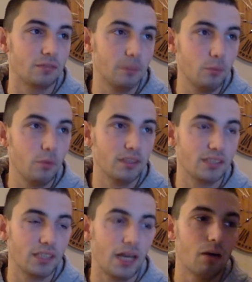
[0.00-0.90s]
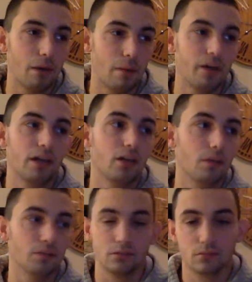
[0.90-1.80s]
People want to see Alabama and
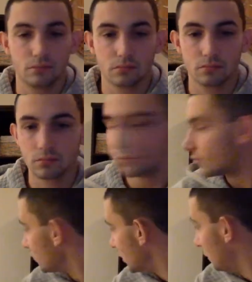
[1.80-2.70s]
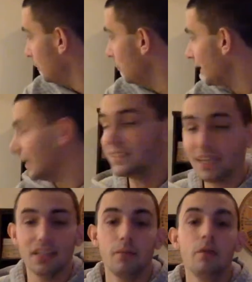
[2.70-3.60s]
Clemson. People might get
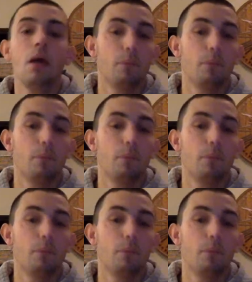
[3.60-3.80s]
sick of them,